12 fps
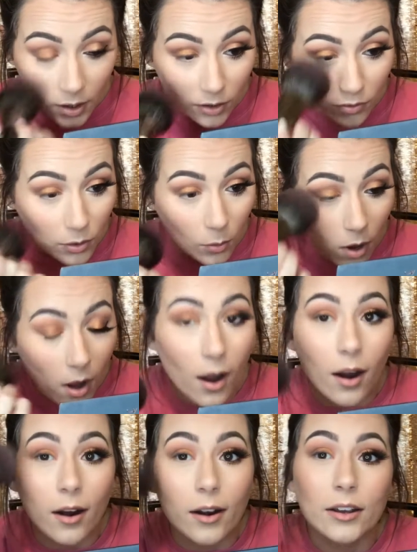if you
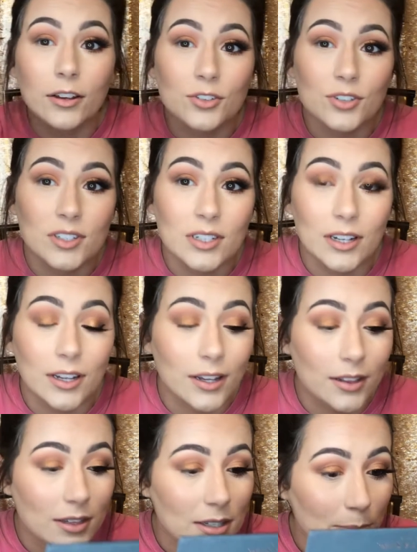are interested in
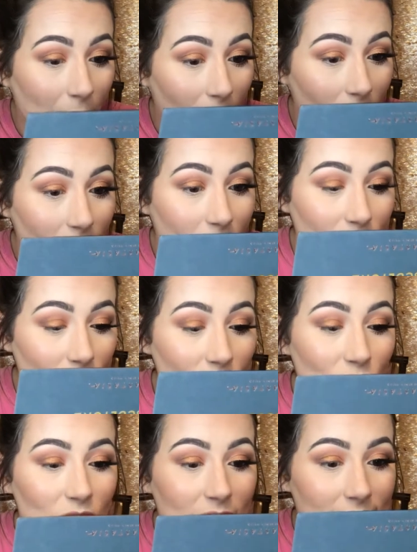getting this palette,
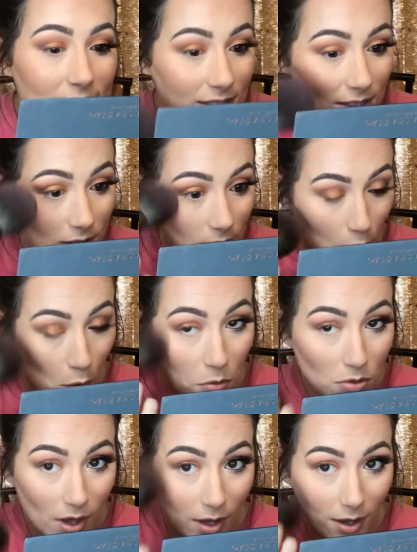just
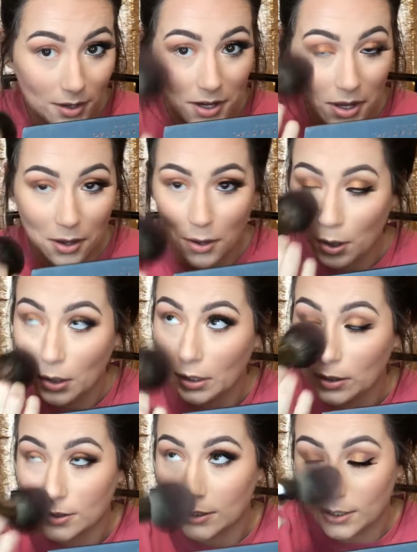note that
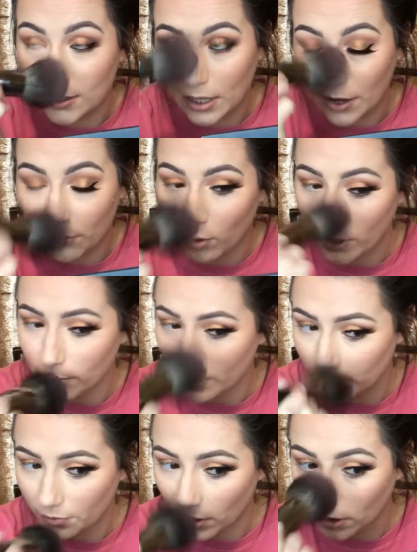it does have quite a
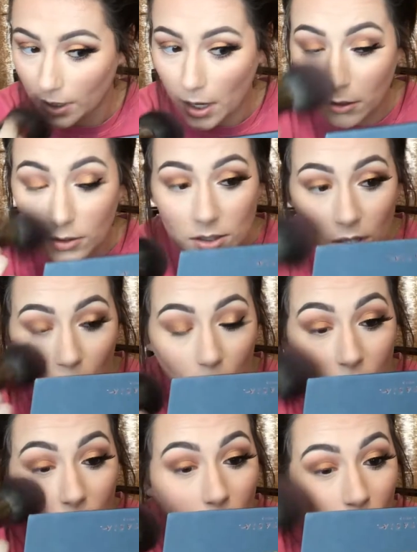bit of fallout. So
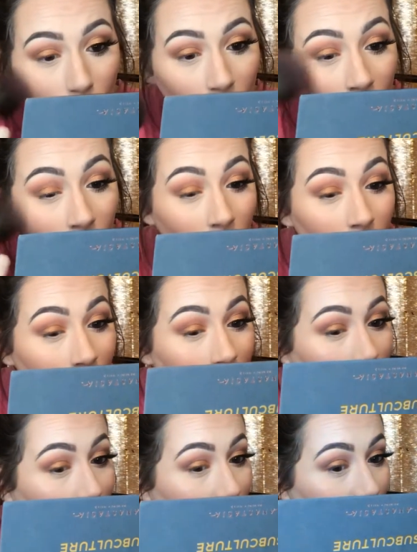if you're
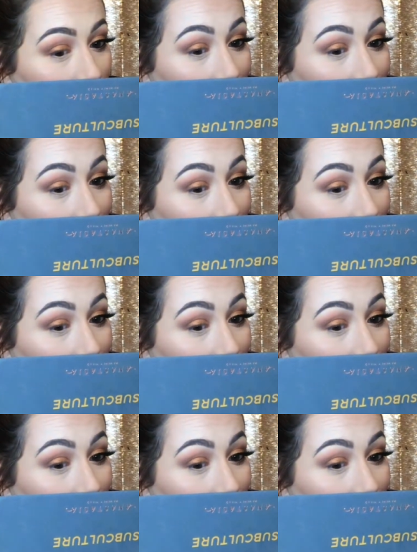not a